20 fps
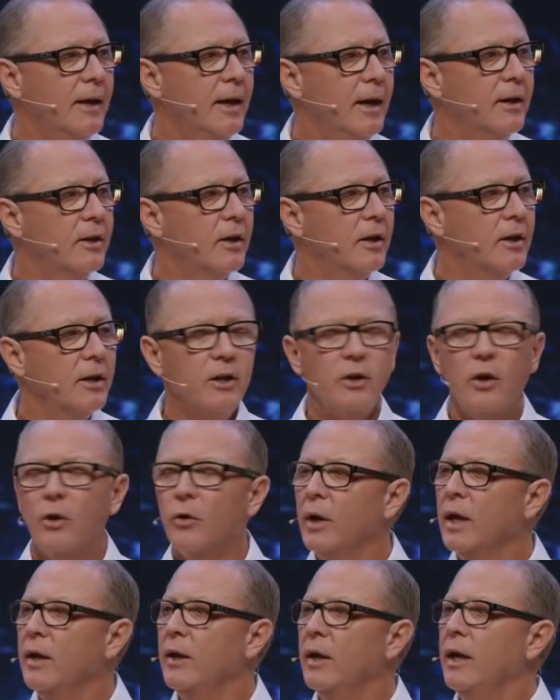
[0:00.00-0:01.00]

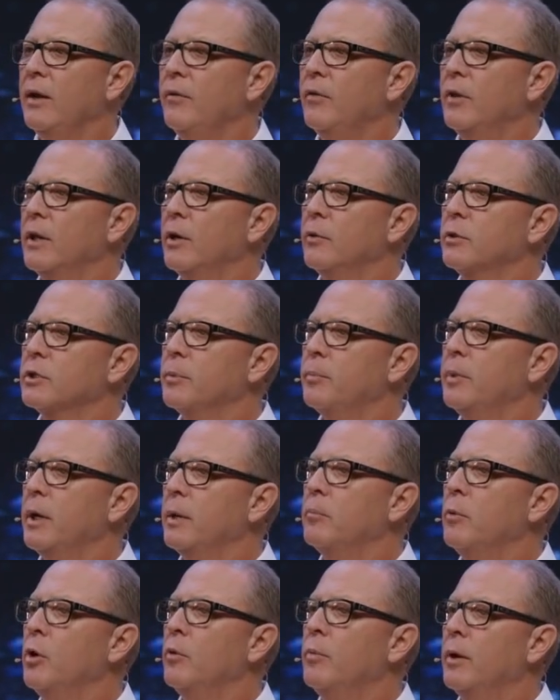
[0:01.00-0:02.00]
even there was a
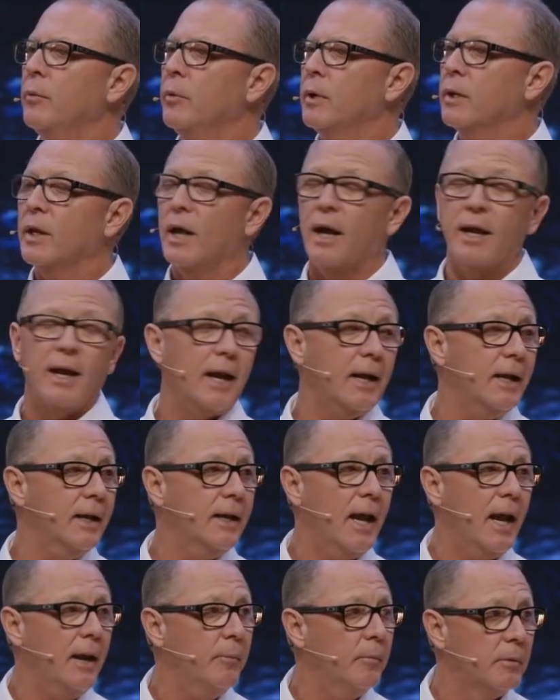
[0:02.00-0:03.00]
big movement with, and I
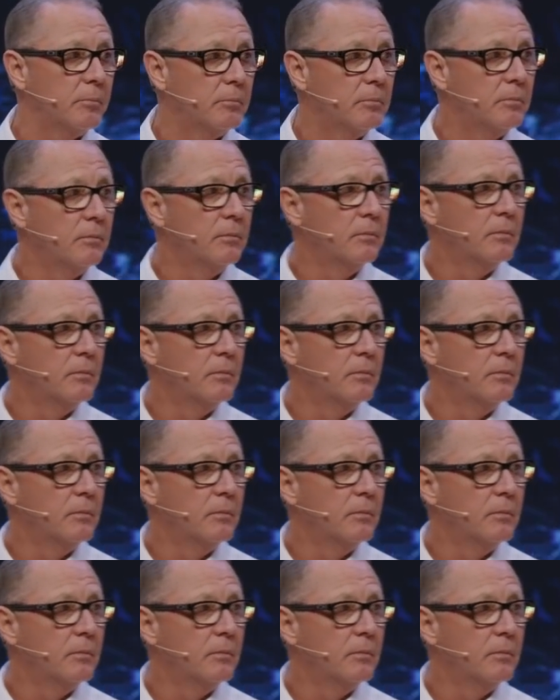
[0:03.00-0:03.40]
could name them.